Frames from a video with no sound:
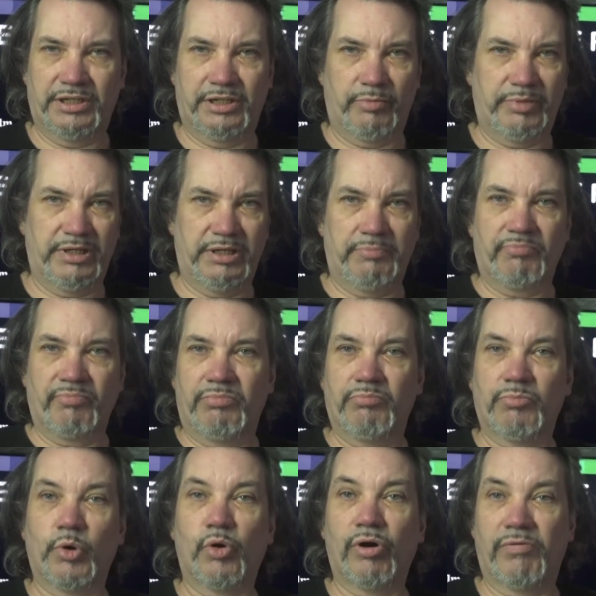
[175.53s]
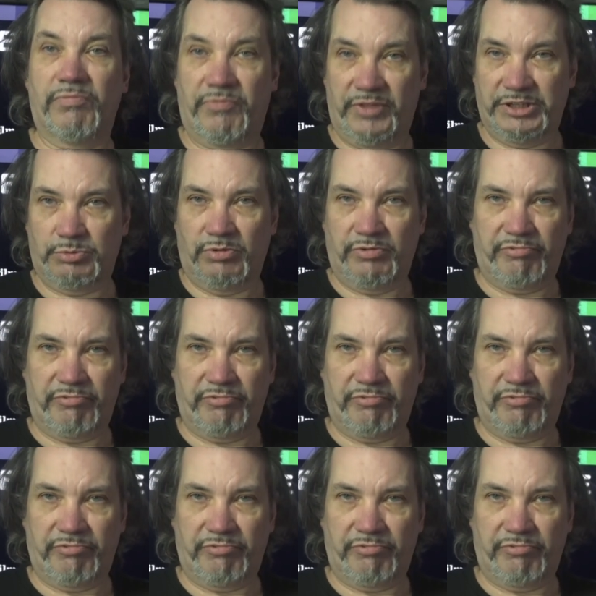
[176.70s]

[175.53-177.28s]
There'll be more of this one,